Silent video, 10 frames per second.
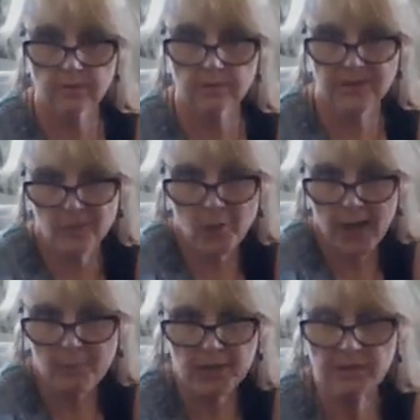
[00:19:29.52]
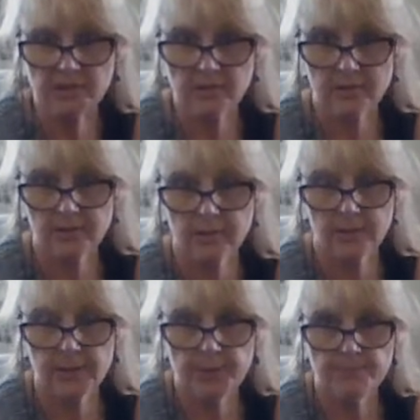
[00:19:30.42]
See what happens.
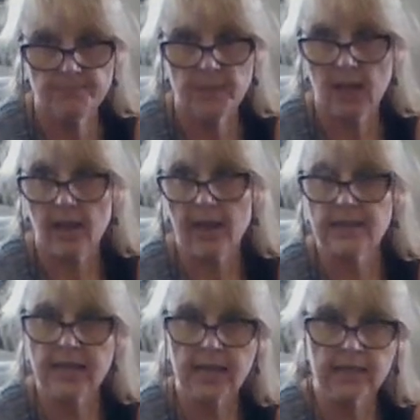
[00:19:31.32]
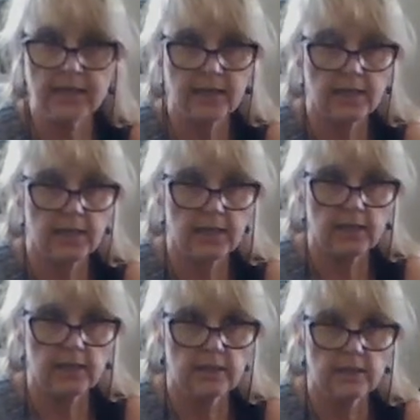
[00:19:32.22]
And then
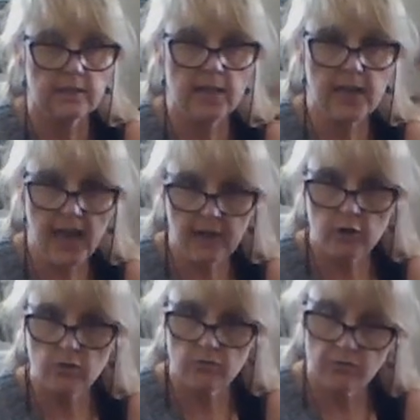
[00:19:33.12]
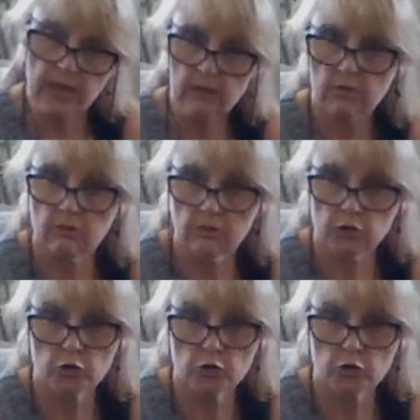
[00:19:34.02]
see how you feel.